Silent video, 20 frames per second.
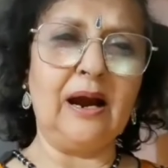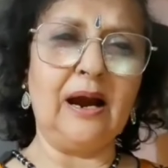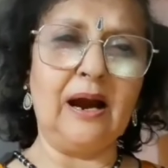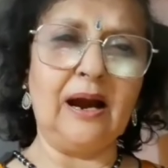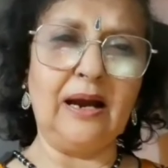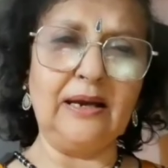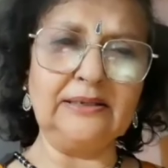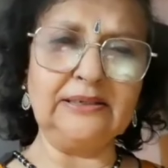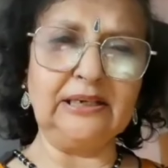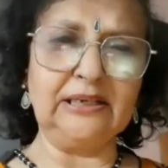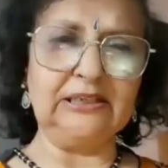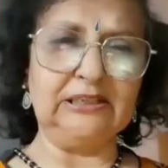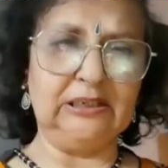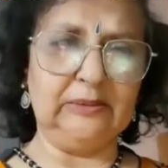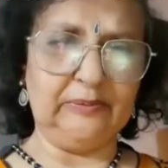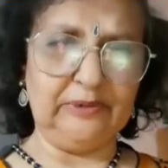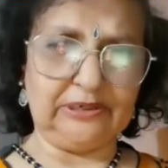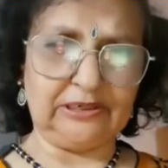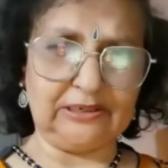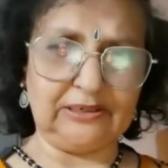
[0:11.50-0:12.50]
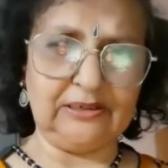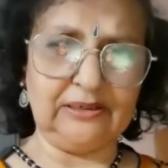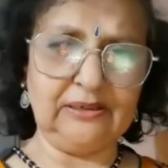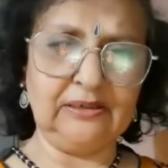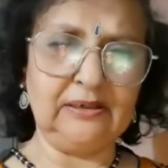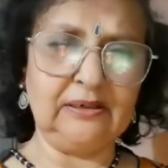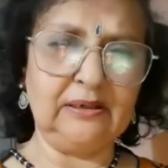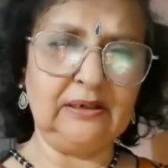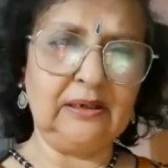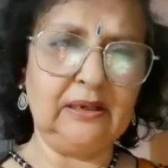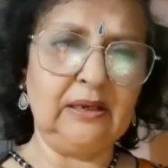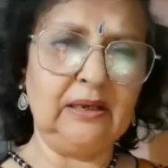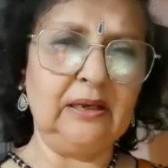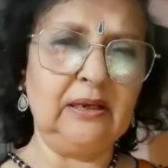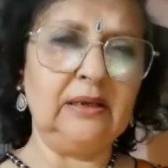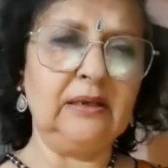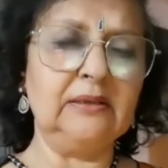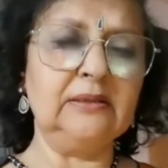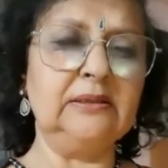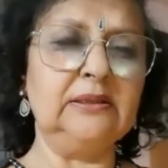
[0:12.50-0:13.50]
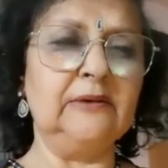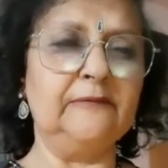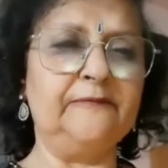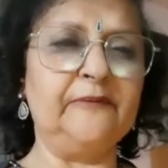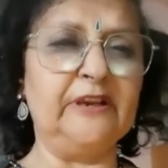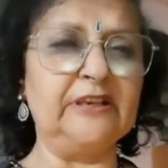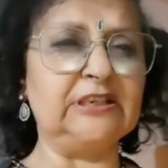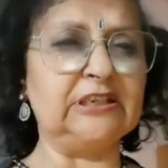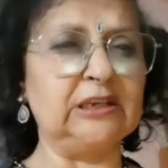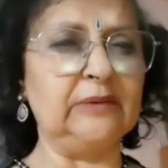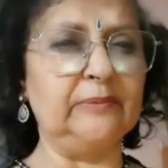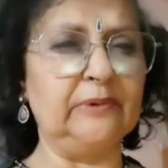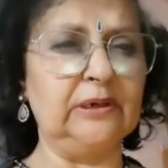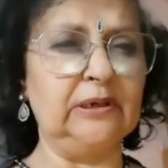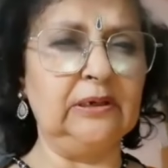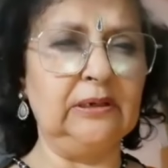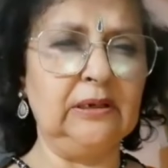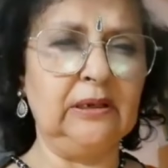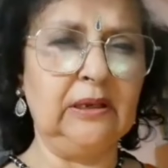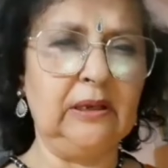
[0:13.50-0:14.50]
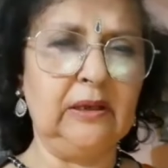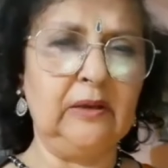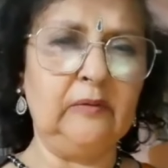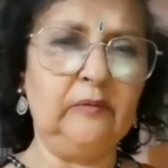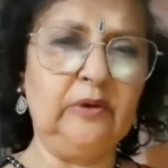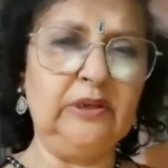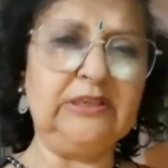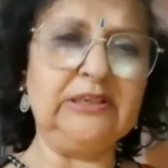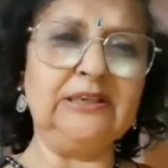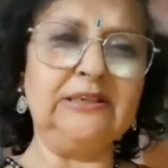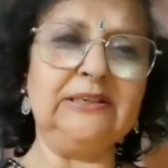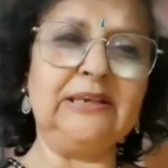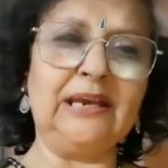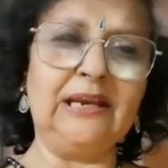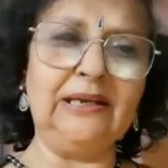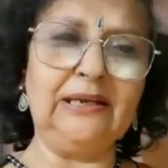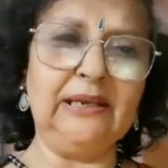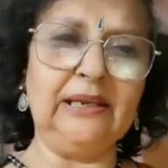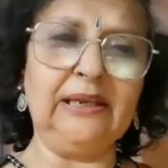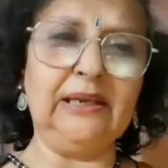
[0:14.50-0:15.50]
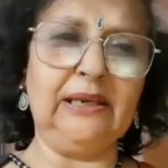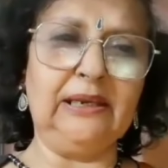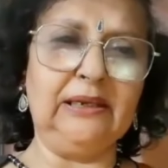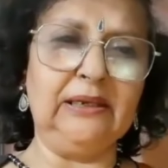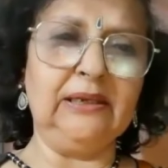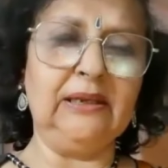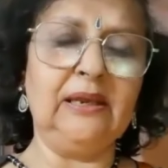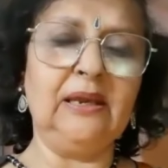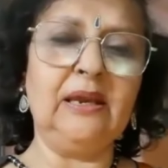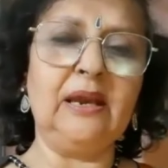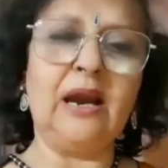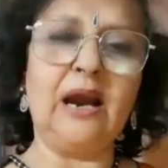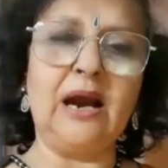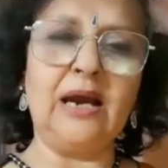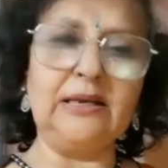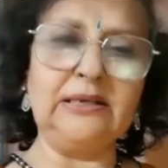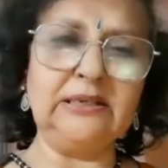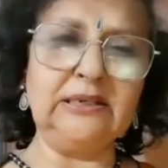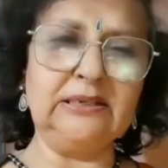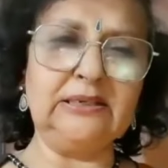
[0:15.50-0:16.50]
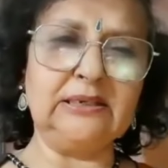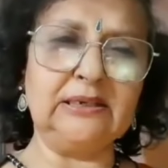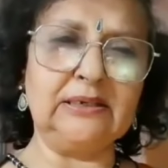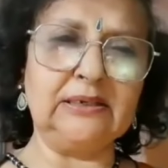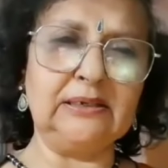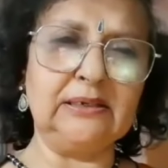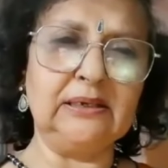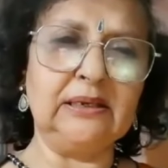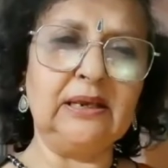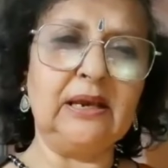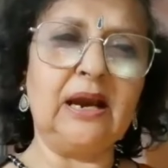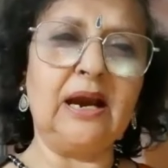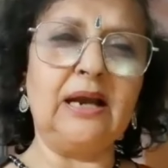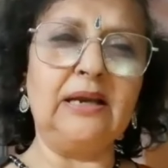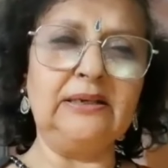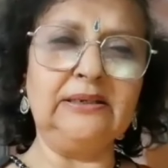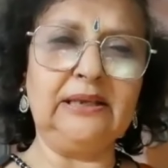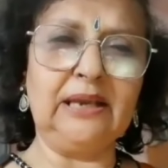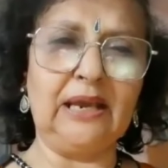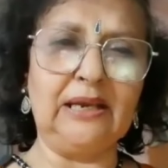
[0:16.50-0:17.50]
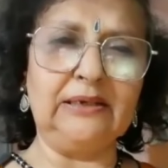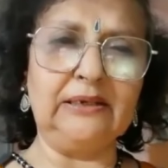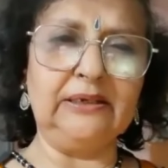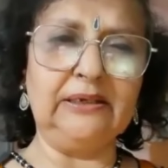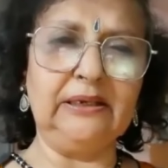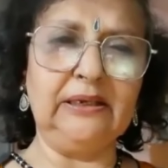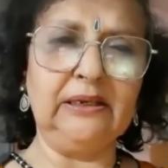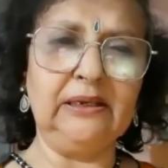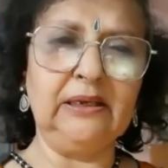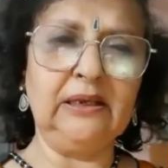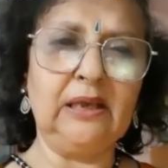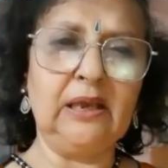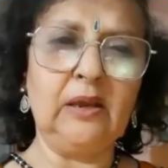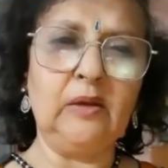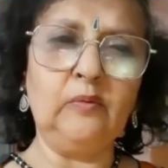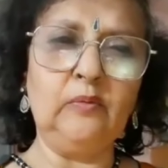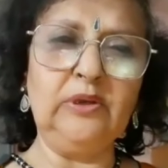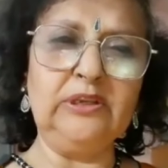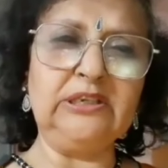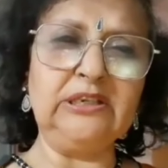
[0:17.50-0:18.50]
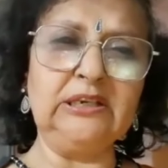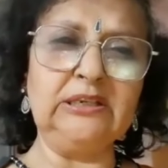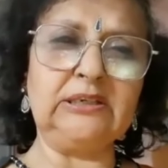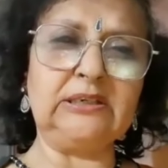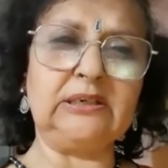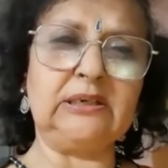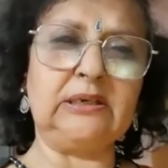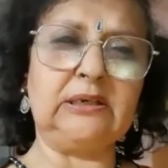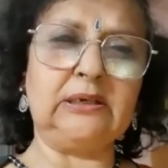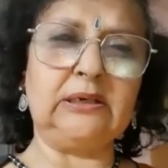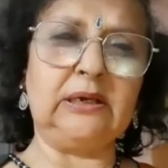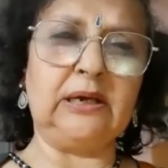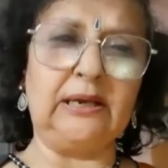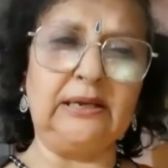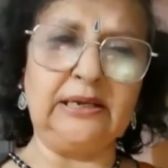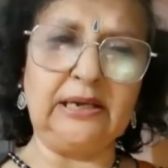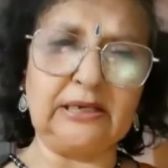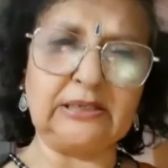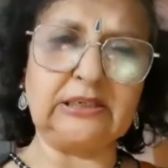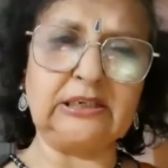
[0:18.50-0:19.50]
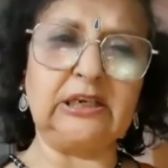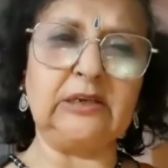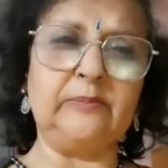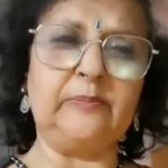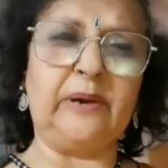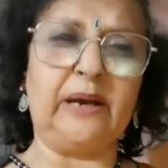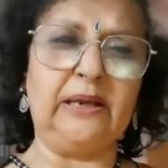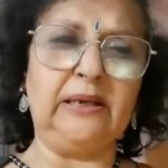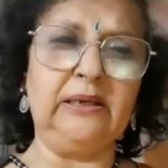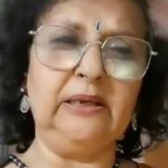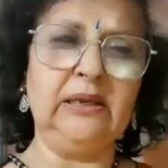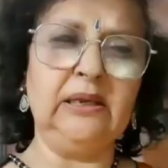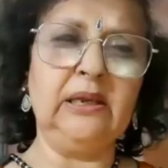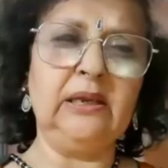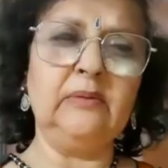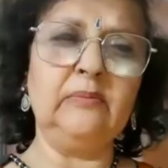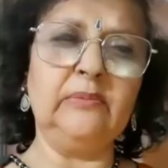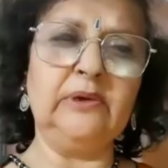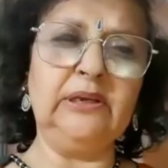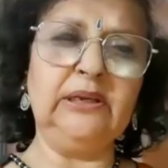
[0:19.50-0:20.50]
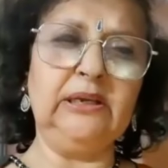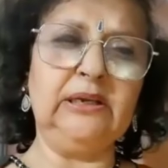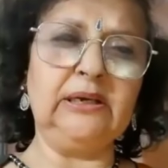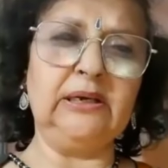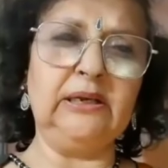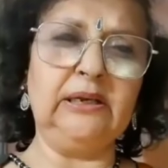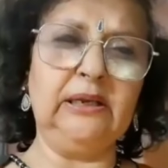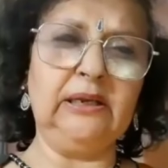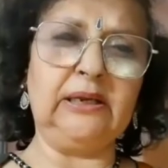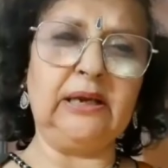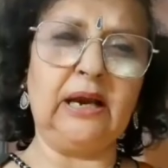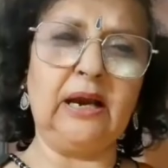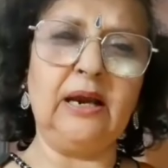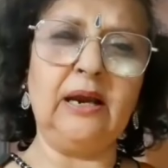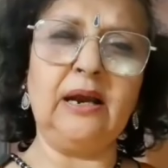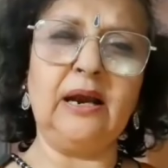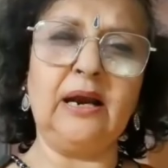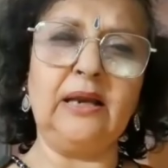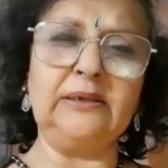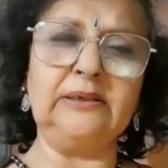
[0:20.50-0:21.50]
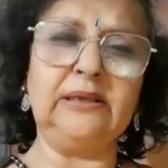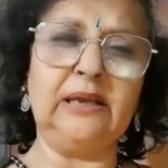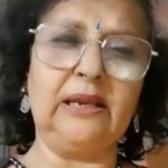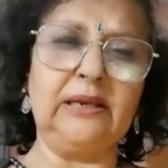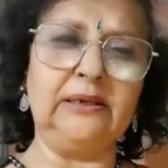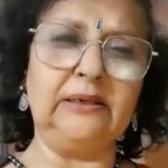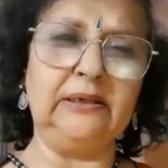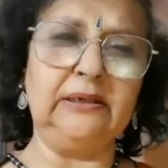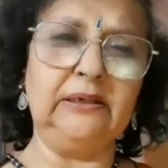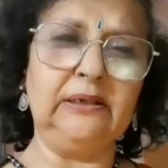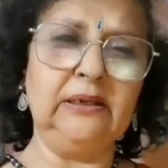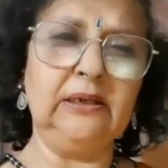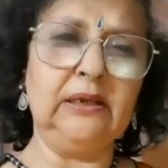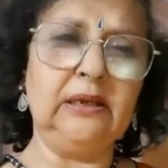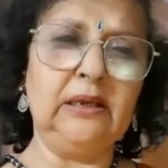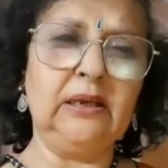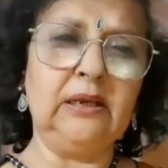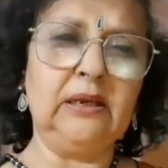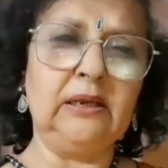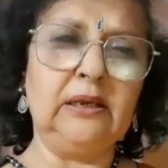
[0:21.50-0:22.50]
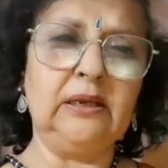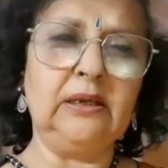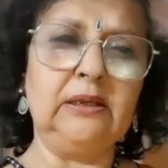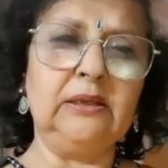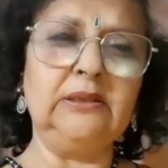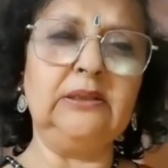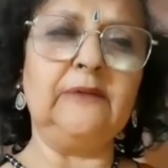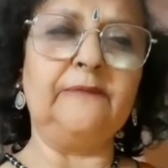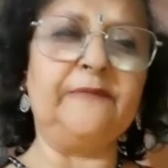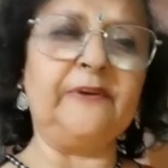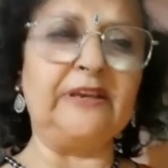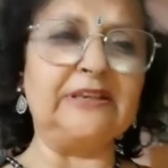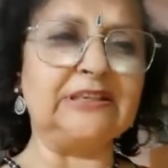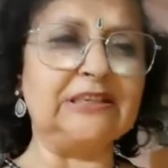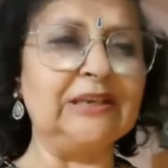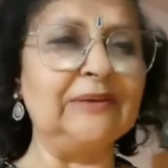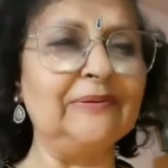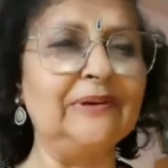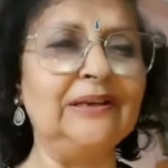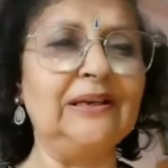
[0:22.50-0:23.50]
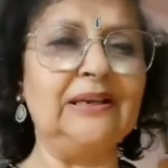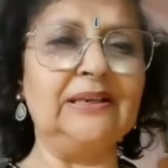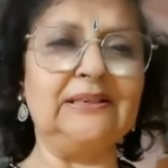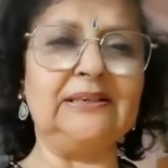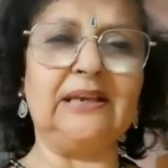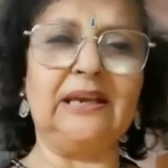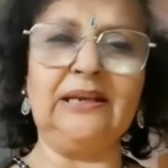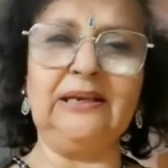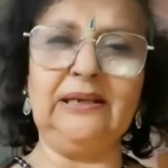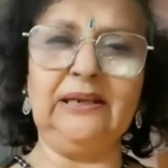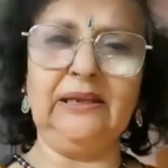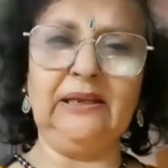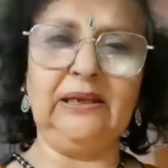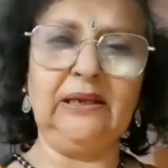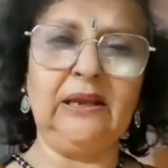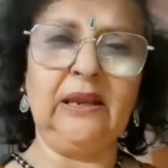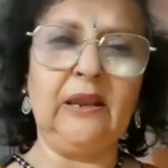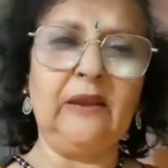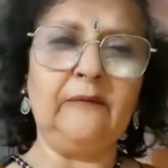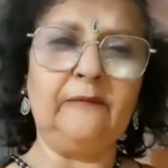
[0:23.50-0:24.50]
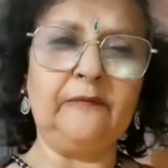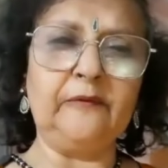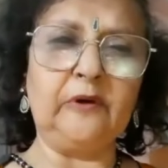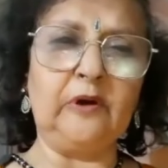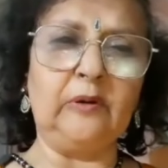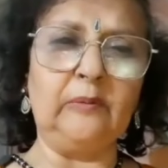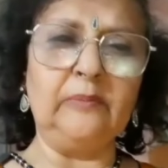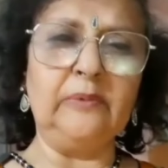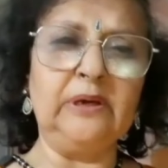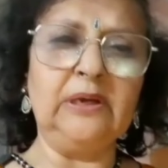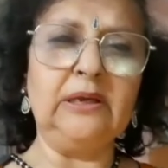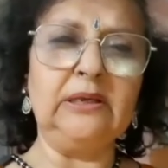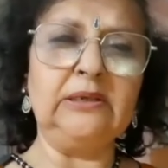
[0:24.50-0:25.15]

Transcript: Art Exhibition. The festival which is held in Artizen Art Gallery, which is conducted by Manikarnika Art Gallery. The festival is held from